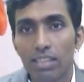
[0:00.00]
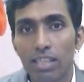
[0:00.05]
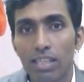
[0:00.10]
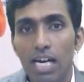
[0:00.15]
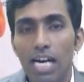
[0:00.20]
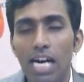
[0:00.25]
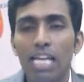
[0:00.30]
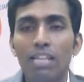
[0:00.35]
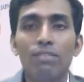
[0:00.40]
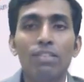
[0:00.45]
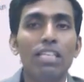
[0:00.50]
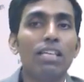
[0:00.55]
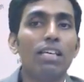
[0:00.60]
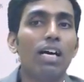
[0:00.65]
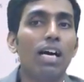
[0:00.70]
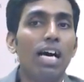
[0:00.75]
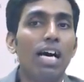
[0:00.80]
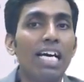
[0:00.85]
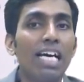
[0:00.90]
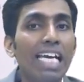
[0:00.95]
I will
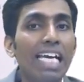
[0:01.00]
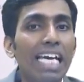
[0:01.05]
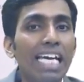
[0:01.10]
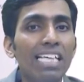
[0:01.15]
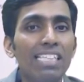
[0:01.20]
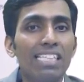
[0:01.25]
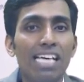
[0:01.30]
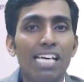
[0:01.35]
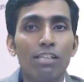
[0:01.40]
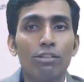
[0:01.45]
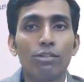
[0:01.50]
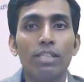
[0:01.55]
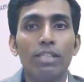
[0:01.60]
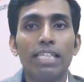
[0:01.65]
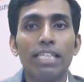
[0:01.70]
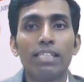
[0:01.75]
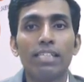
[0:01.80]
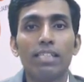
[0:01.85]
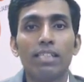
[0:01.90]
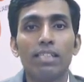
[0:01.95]
again
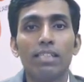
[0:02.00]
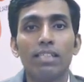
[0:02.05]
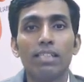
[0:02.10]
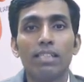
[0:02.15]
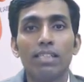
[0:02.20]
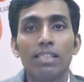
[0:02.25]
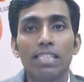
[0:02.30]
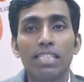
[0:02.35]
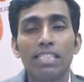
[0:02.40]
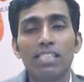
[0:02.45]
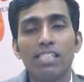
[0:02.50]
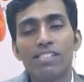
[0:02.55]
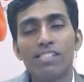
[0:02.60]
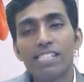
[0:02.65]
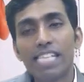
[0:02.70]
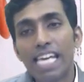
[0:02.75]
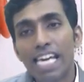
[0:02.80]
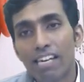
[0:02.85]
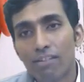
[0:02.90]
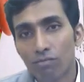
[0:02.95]
calculate in the
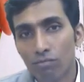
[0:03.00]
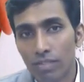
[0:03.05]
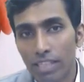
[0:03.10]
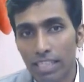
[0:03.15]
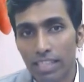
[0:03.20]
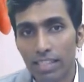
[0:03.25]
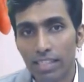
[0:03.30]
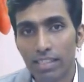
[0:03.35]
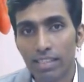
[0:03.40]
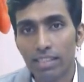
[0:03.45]
same way,